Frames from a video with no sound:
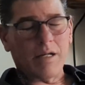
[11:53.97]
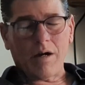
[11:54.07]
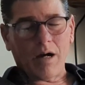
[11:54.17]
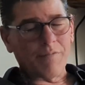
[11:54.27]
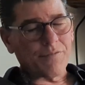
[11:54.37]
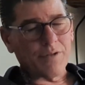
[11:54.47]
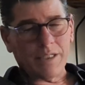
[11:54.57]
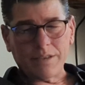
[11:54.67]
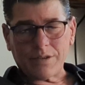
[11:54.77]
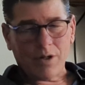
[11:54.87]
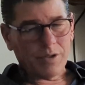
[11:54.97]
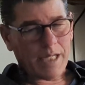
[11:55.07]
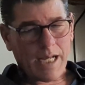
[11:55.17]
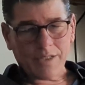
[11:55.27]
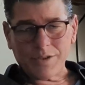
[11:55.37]
offerings, call to
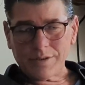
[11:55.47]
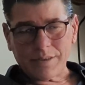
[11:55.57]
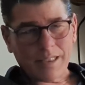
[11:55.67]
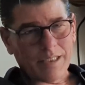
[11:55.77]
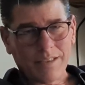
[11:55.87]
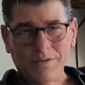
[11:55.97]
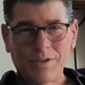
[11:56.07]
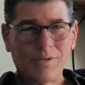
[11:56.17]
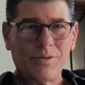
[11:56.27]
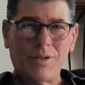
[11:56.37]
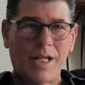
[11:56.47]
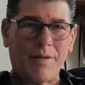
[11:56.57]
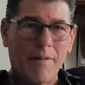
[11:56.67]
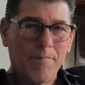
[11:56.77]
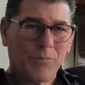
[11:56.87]
actions like you do,
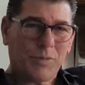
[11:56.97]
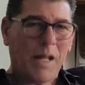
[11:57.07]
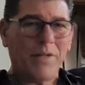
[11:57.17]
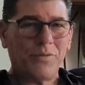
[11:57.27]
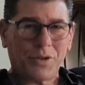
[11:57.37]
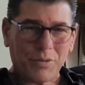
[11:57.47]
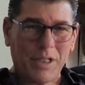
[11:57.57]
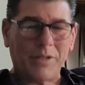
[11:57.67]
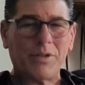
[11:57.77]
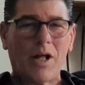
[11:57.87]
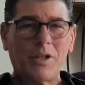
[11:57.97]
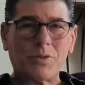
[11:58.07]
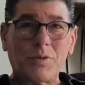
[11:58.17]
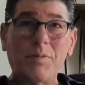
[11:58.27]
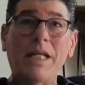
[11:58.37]
like spend $300
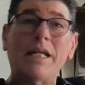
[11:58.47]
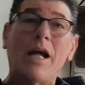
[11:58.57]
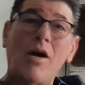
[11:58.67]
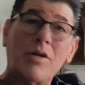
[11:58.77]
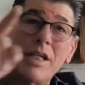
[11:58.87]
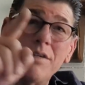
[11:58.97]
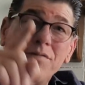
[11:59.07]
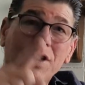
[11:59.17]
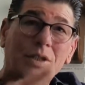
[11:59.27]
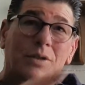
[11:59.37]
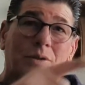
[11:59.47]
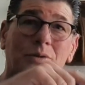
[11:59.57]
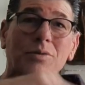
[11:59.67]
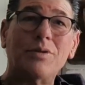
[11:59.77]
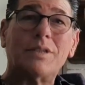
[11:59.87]
with me and I'll give you a